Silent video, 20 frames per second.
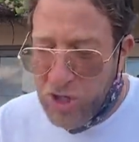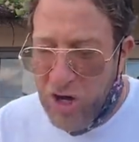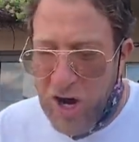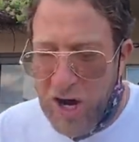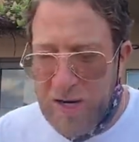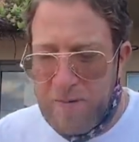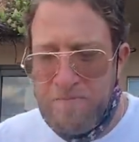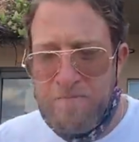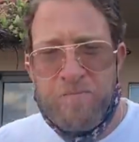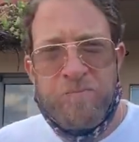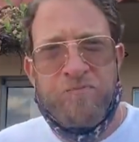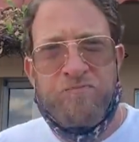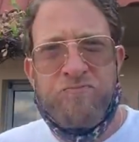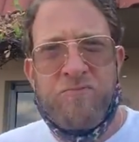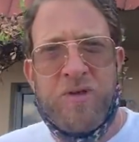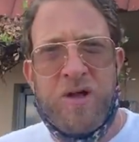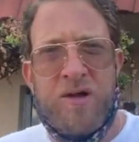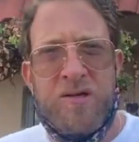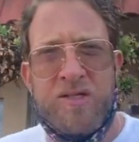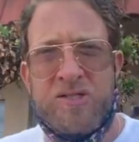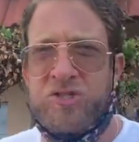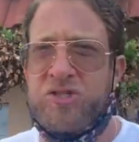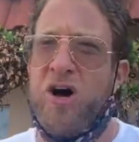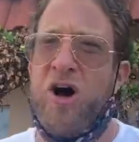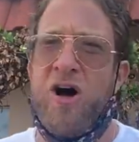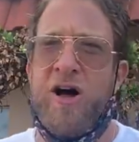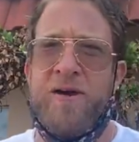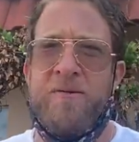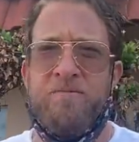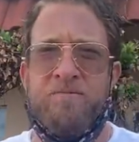good. It's
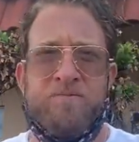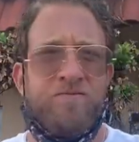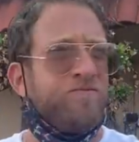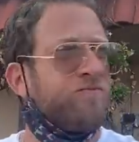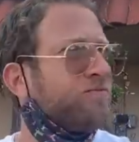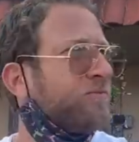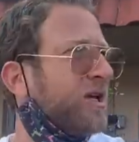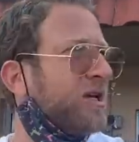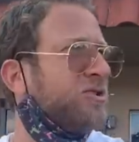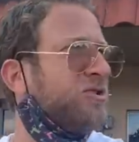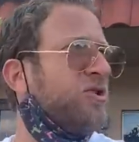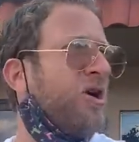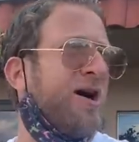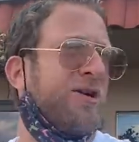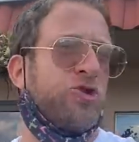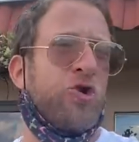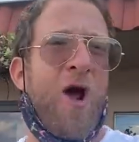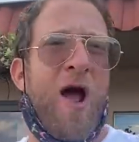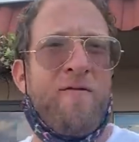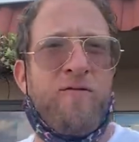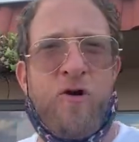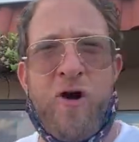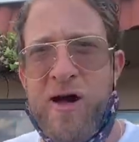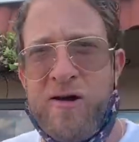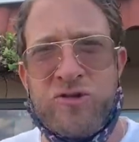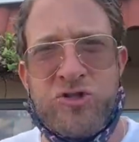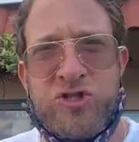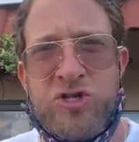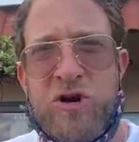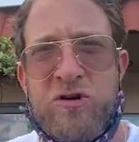good. Let's not drive
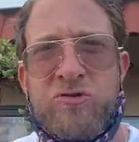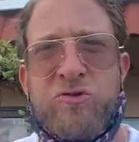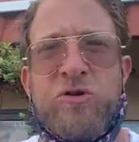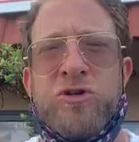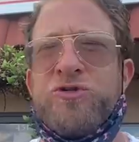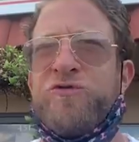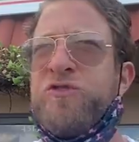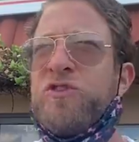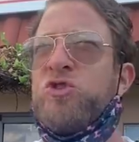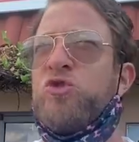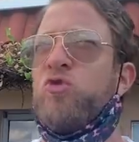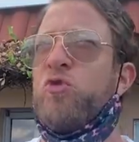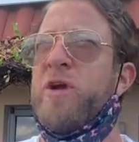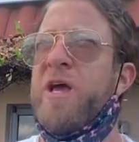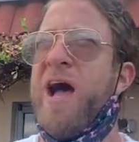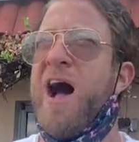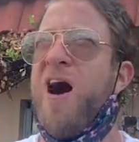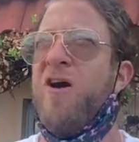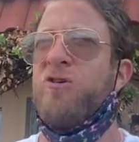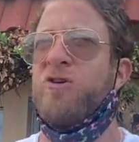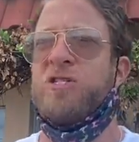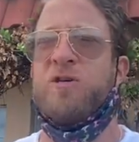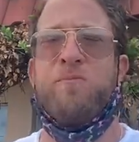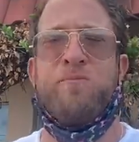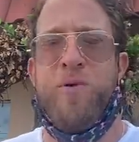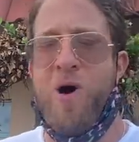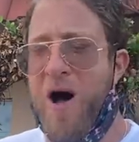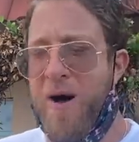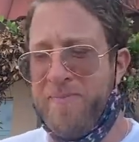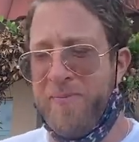around circles for 3 hours in
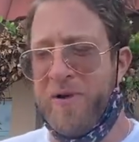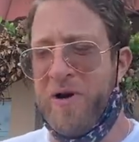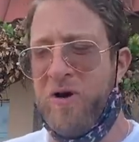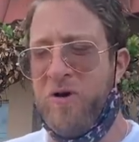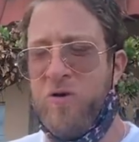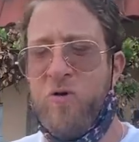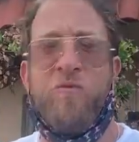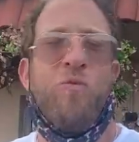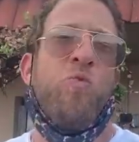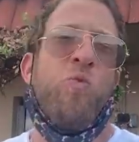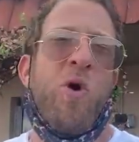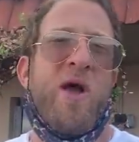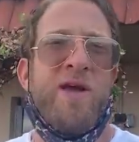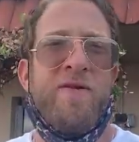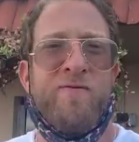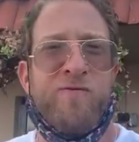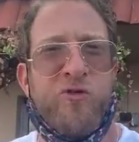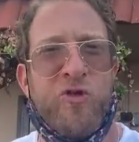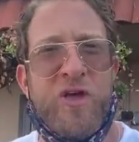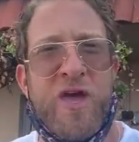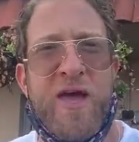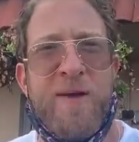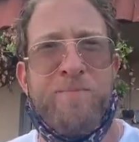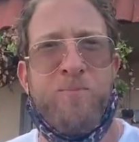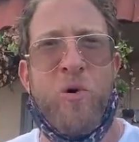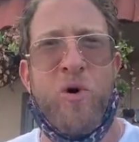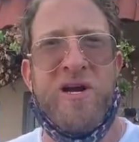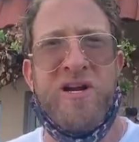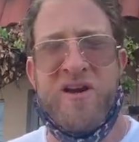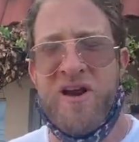Pompano, wait for the
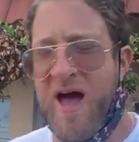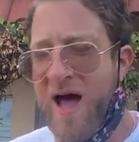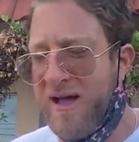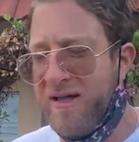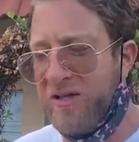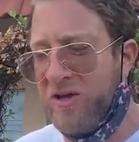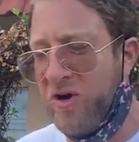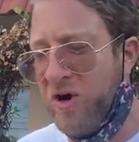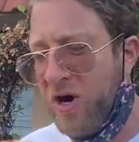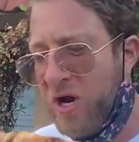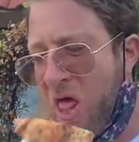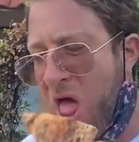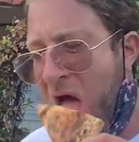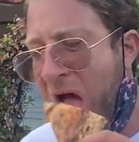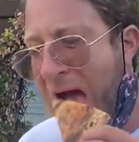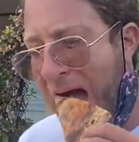8.9 good.